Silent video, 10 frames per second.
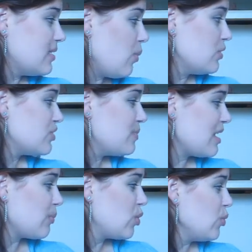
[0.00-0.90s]
someone just
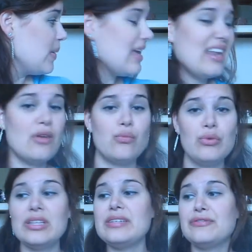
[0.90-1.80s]
made a poopy and it
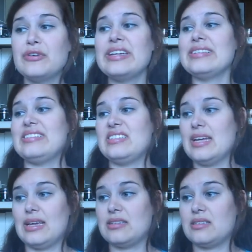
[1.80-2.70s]
really freaking
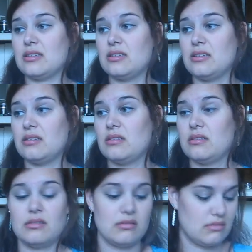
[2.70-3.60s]
stinks.
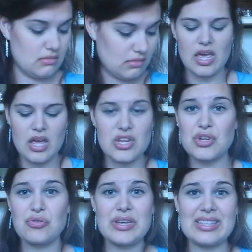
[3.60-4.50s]
You
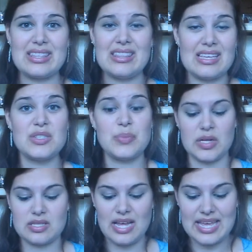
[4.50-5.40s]
can read these
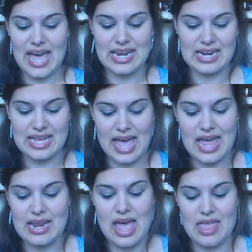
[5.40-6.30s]
books again and
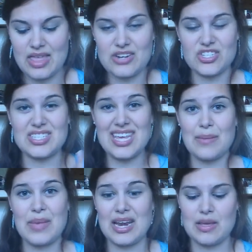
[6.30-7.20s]
again and they just
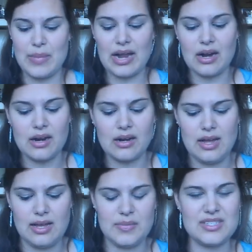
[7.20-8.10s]
keep getting better.
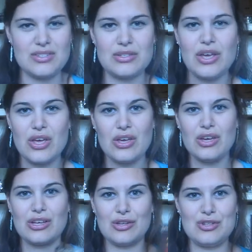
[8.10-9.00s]
This is
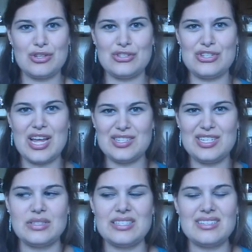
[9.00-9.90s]
Kushiel's
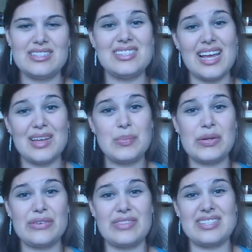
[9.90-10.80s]
Justice. This is the second
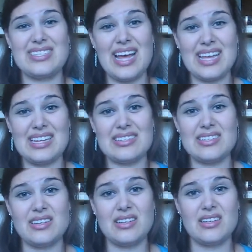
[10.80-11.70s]
book of the second
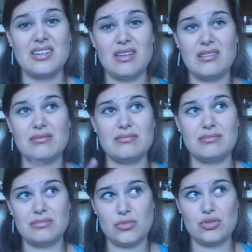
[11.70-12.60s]

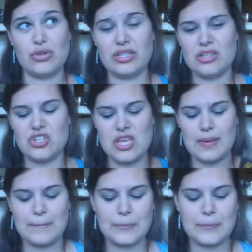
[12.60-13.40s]
trilogy.